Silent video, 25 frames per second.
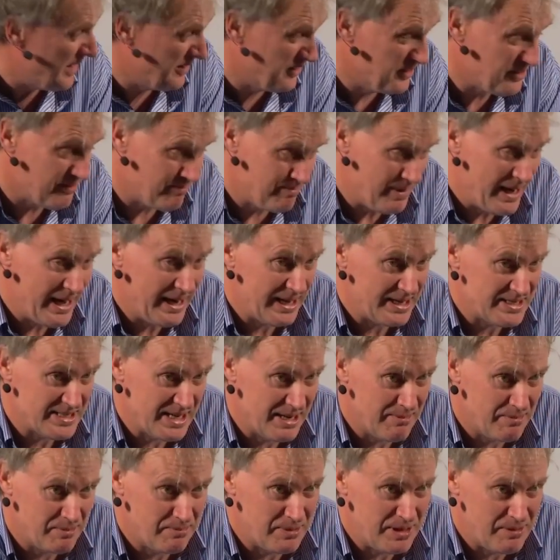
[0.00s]
Another bad
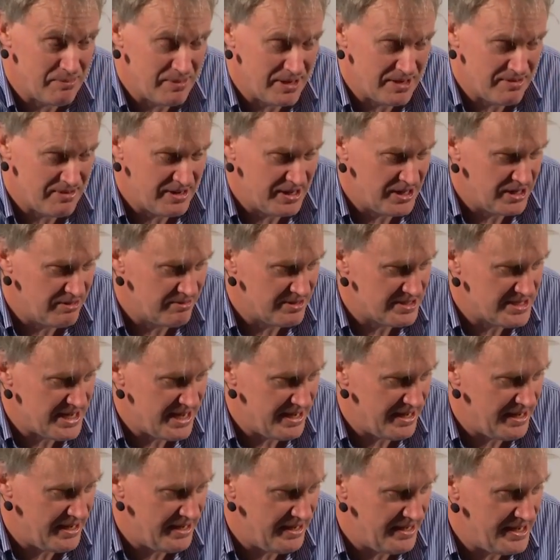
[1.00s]
example people may have heard of is
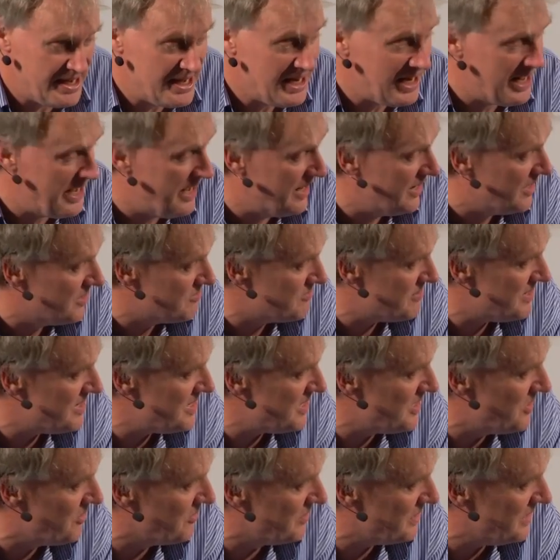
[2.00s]
Elan, our
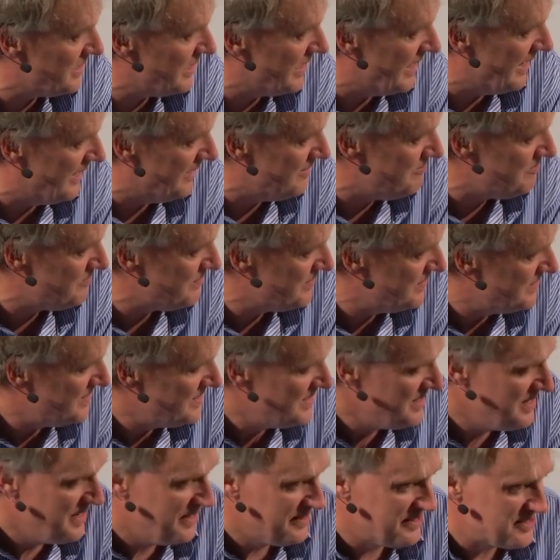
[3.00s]
very own Elan,
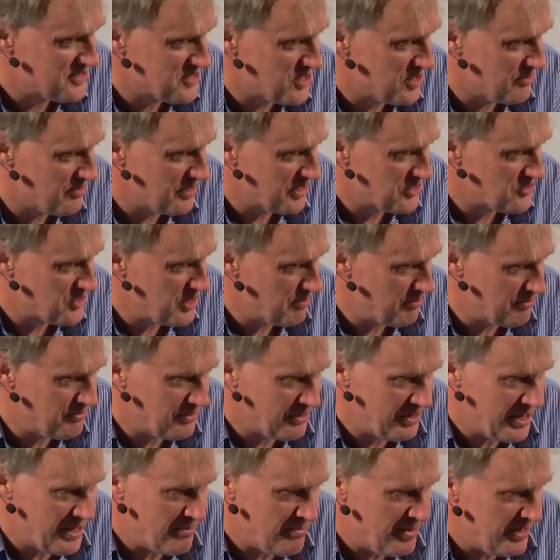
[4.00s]
discovered a treatment
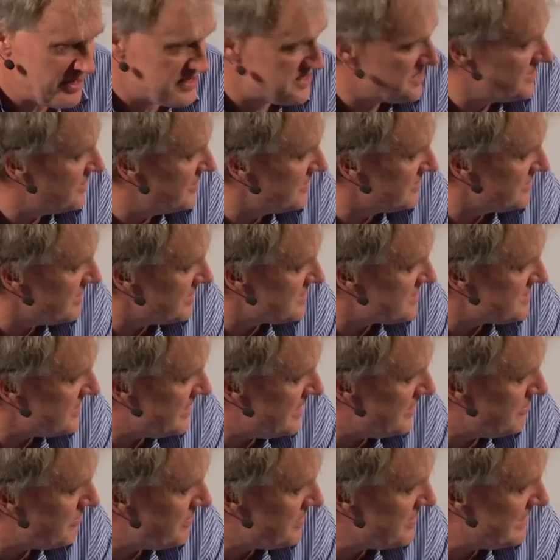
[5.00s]
for MS called
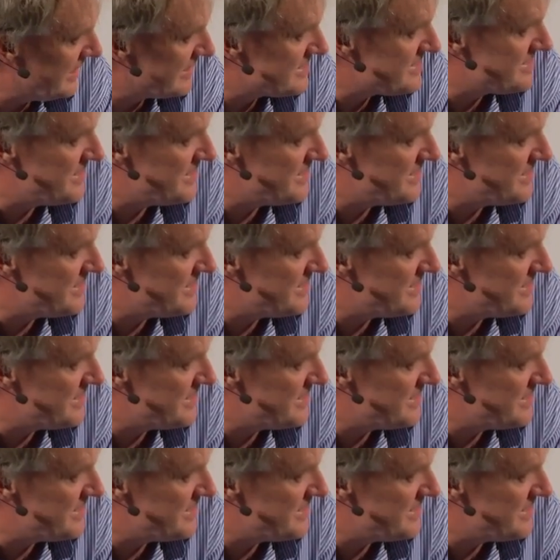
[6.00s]
Tysabri. That